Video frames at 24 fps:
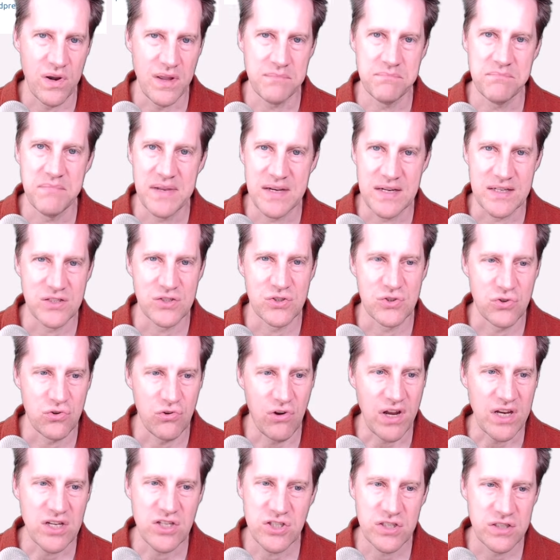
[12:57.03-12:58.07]

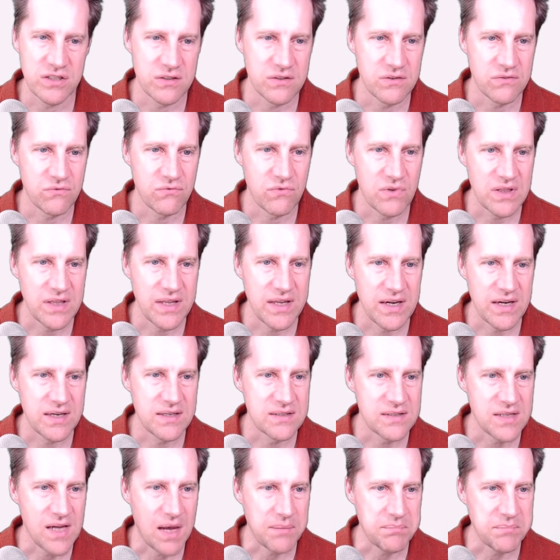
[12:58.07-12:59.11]
administration related
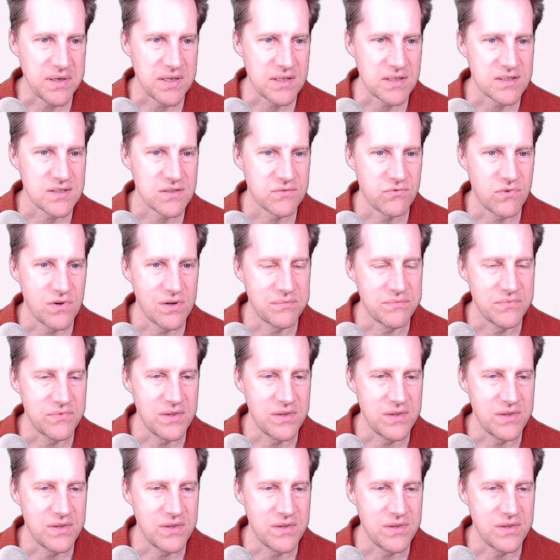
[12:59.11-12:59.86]
topics from